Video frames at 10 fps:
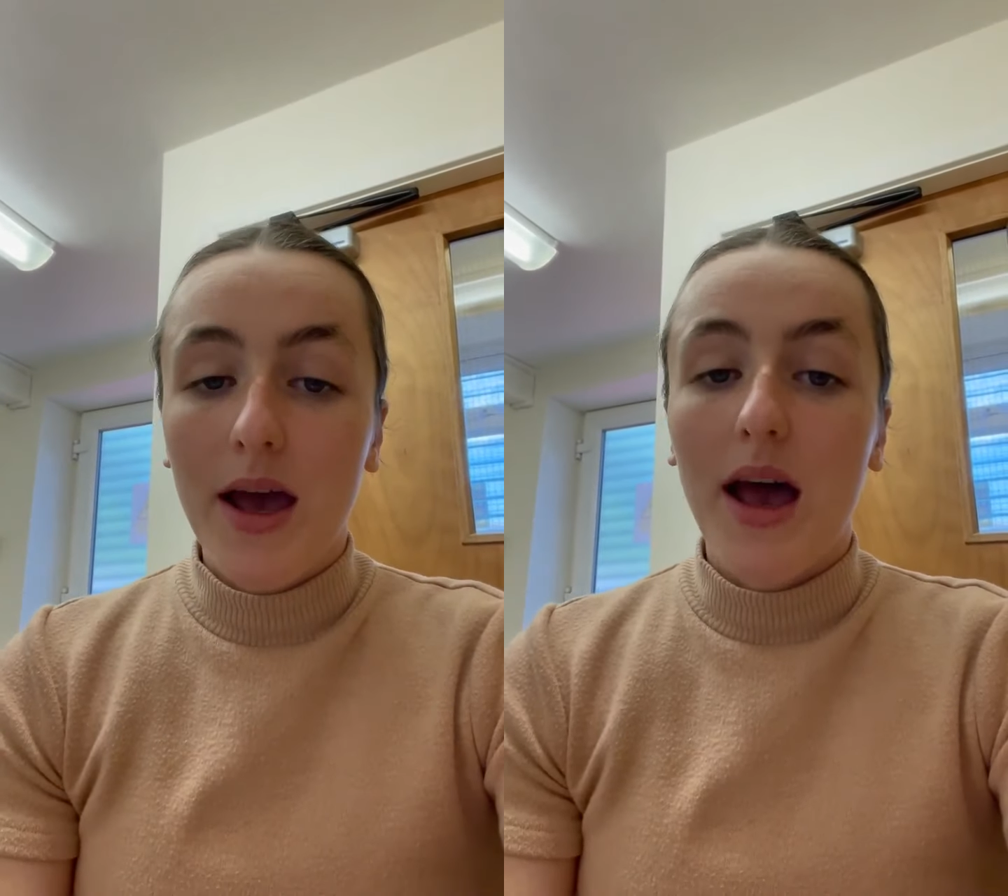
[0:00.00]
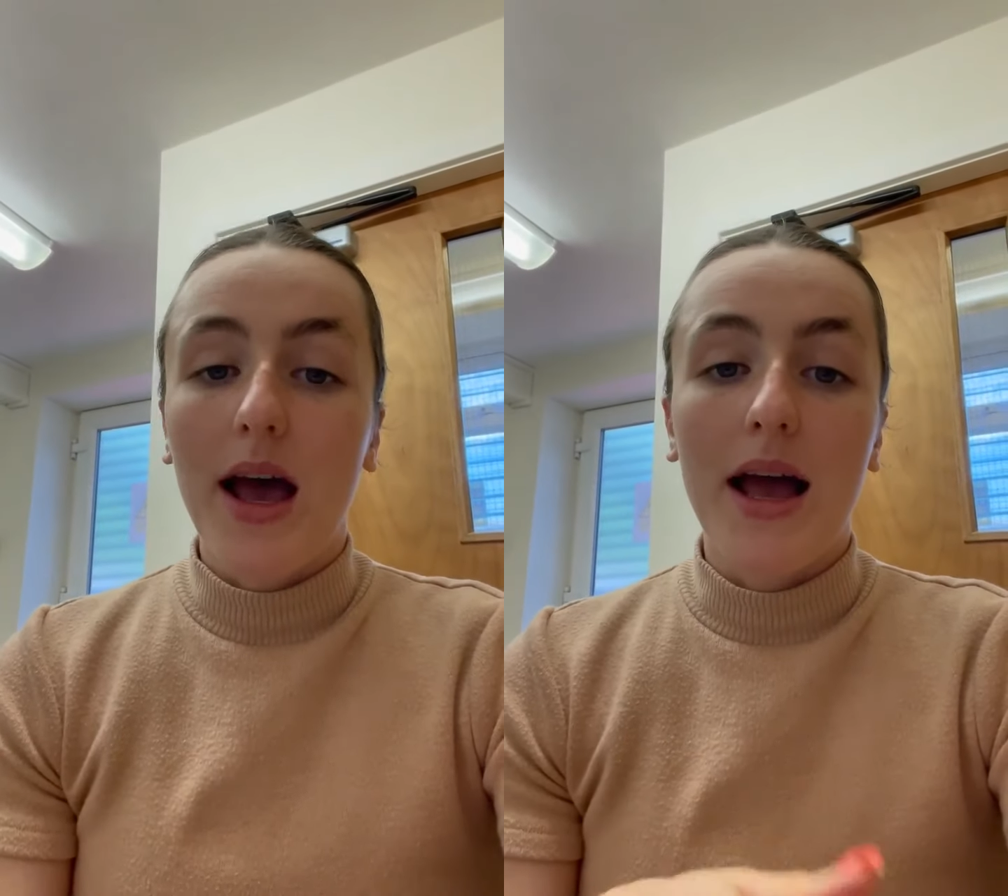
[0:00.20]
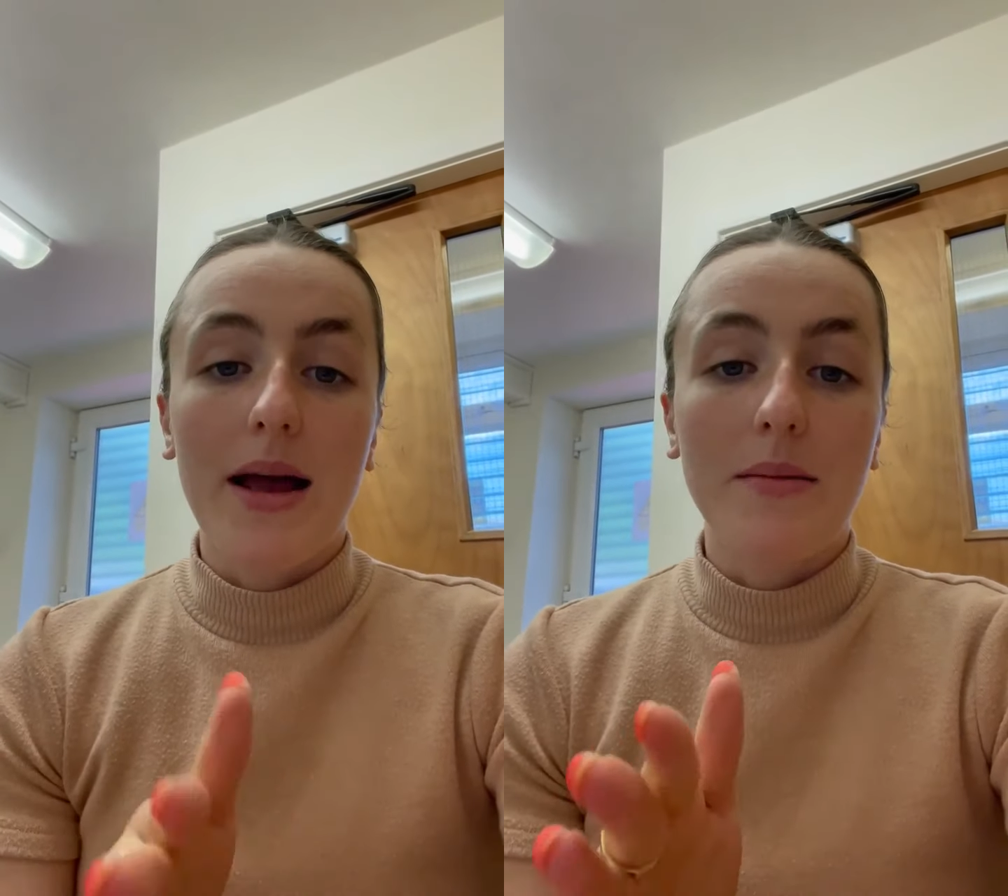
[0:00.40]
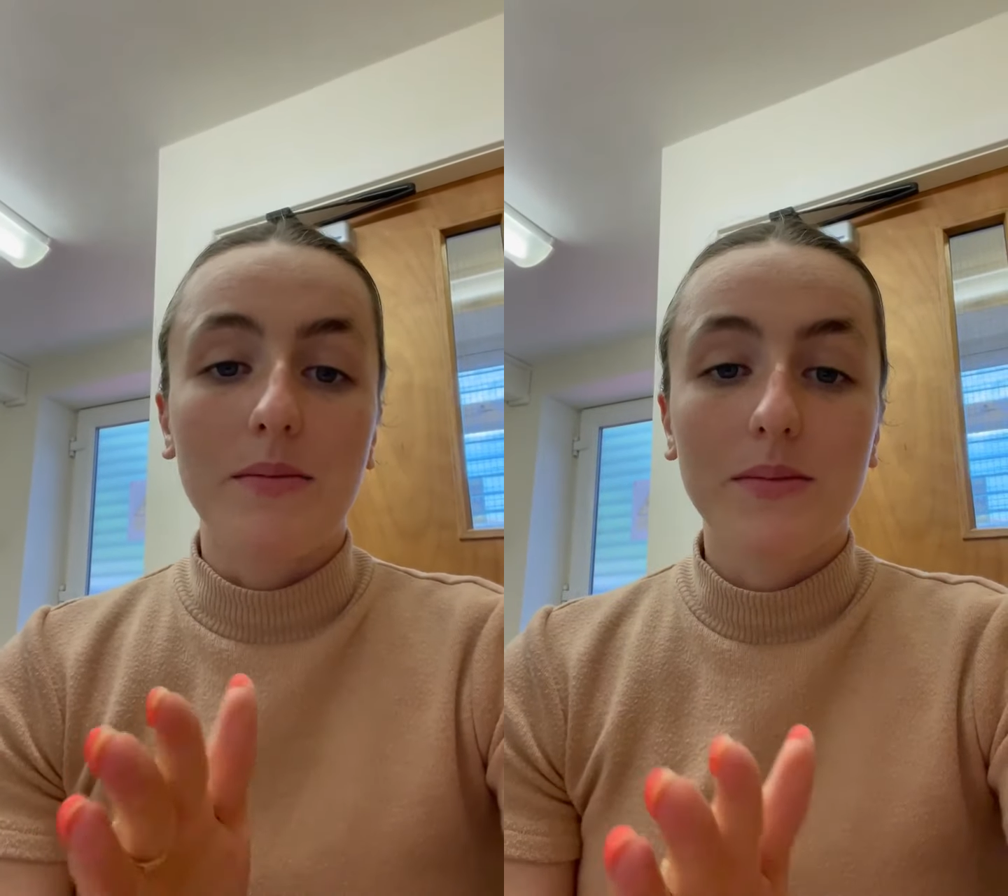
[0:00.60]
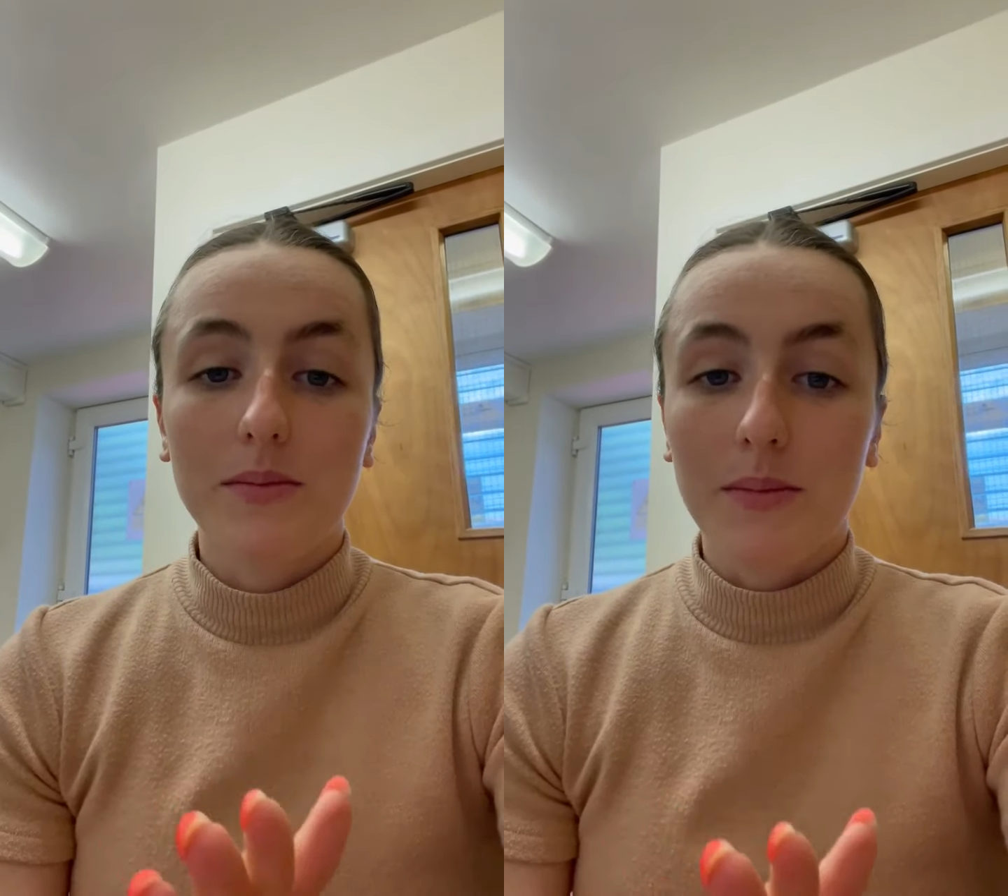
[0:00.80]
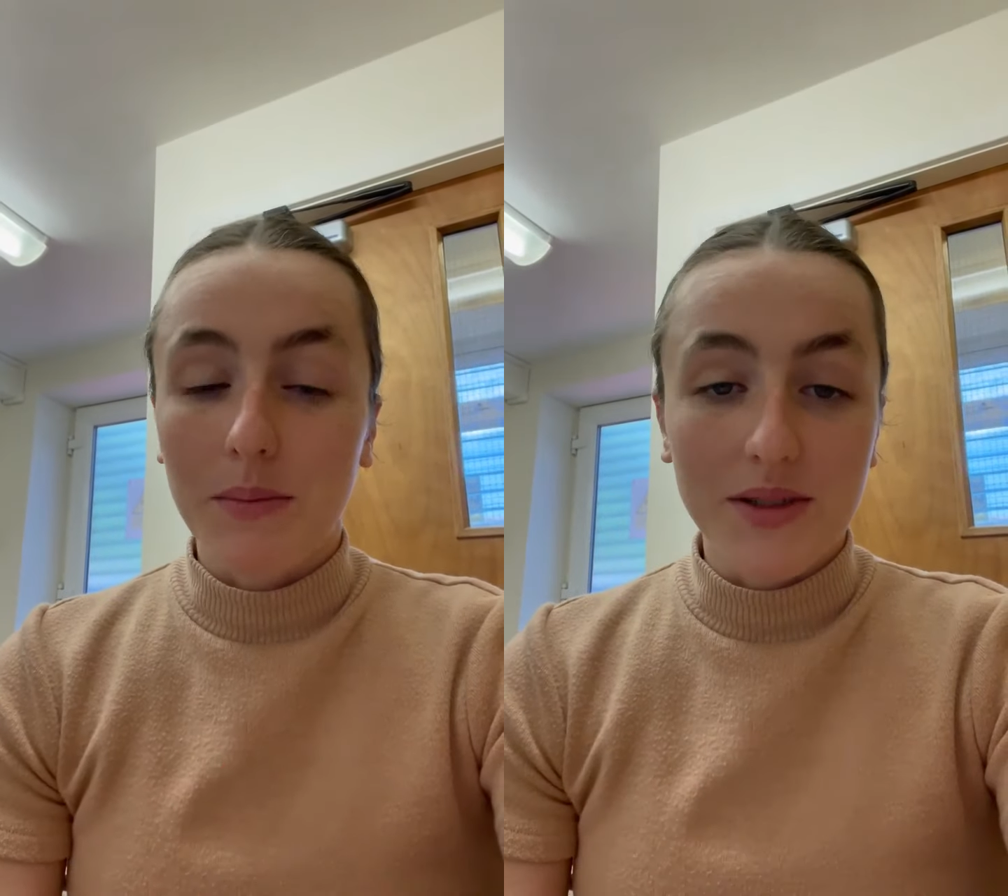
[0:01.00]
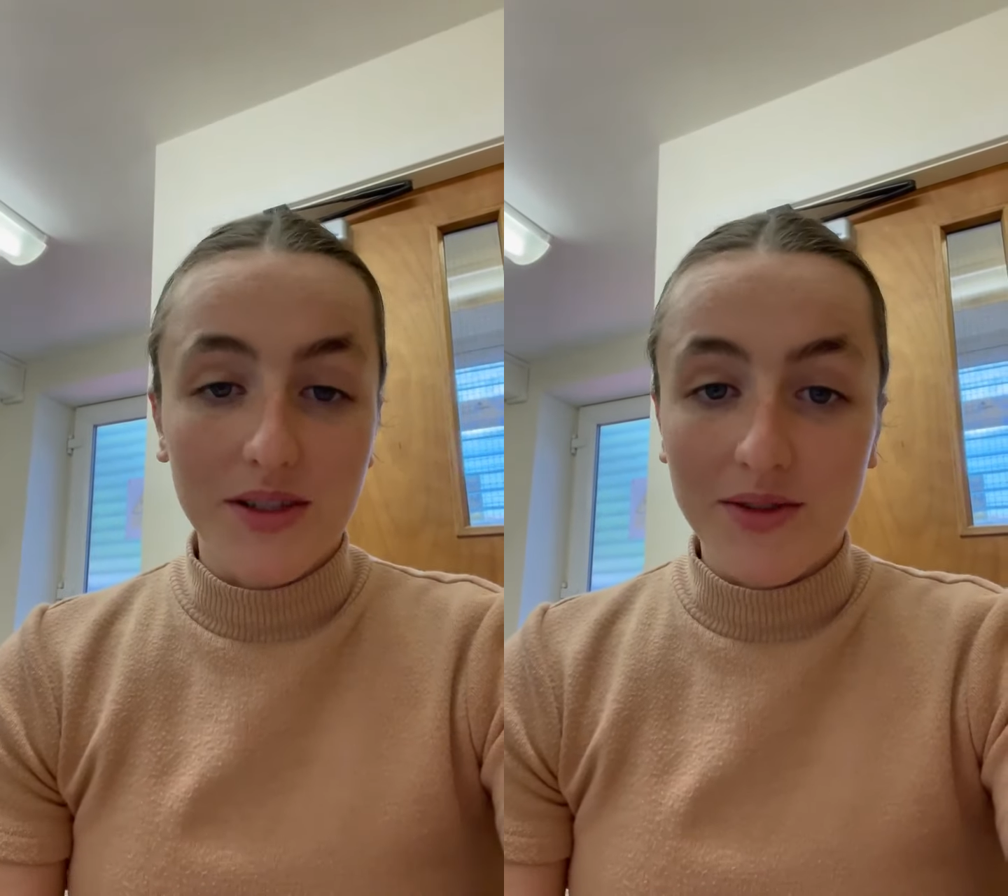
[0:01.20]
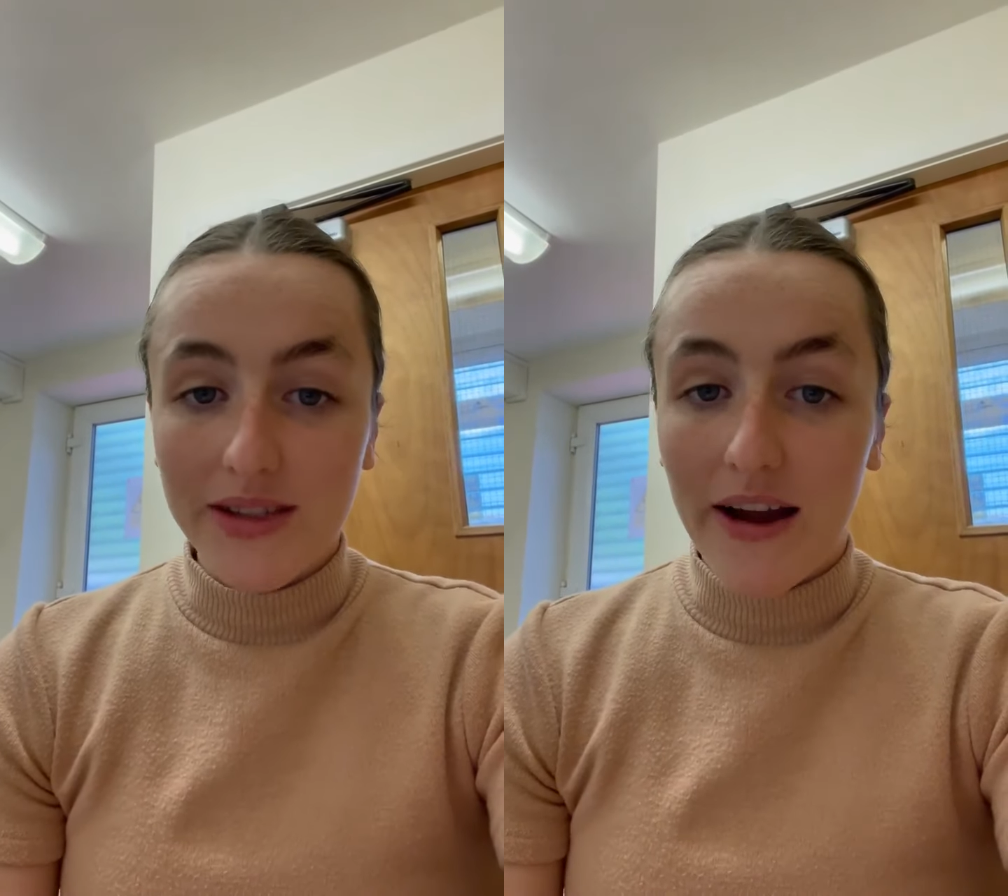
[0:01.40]
members
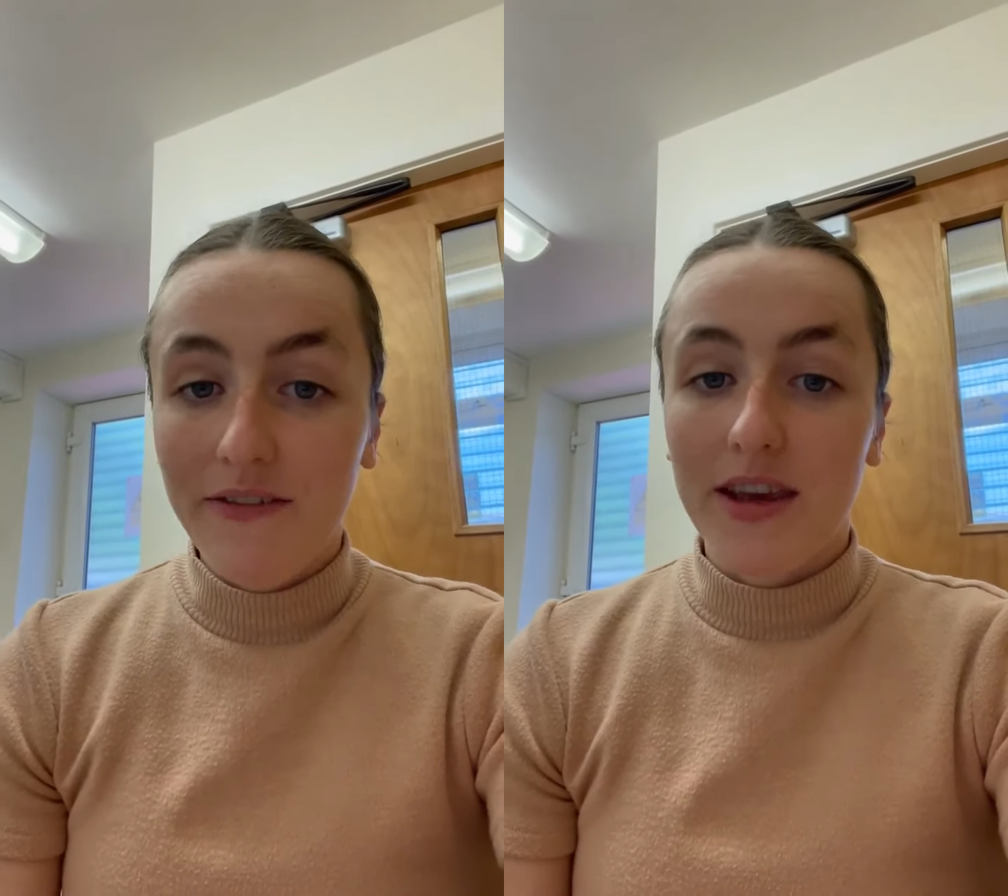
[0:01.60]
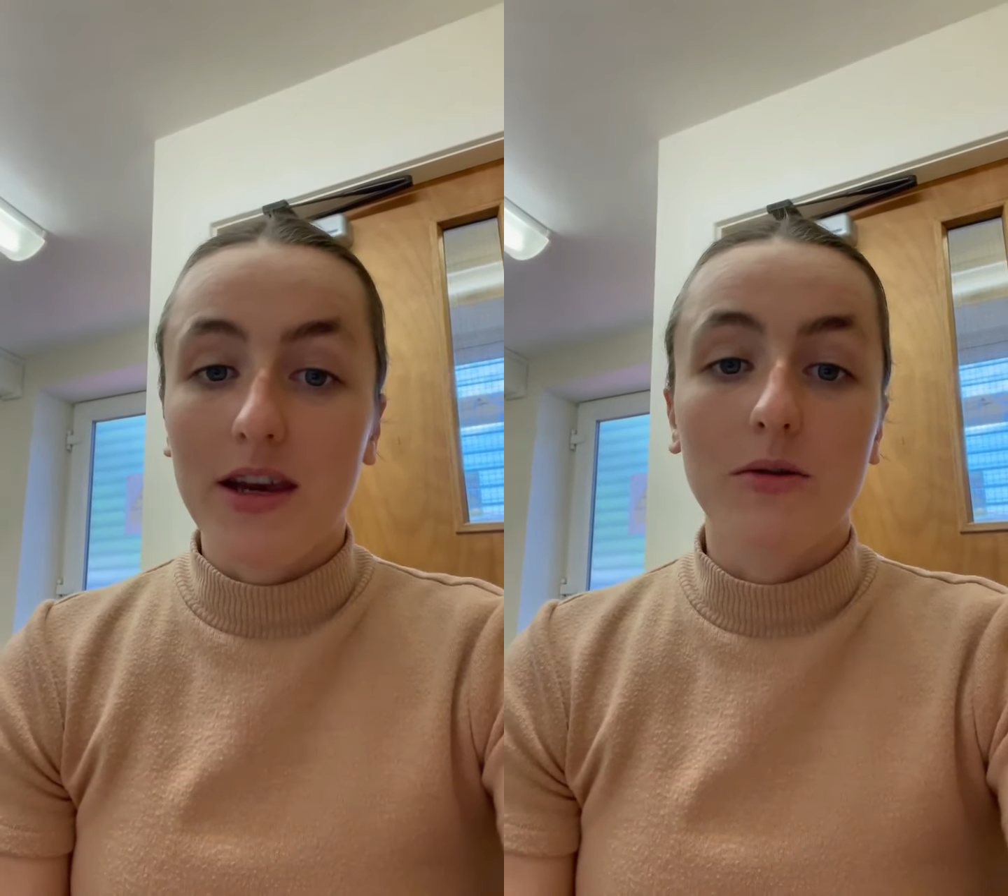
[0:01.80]
of staff here,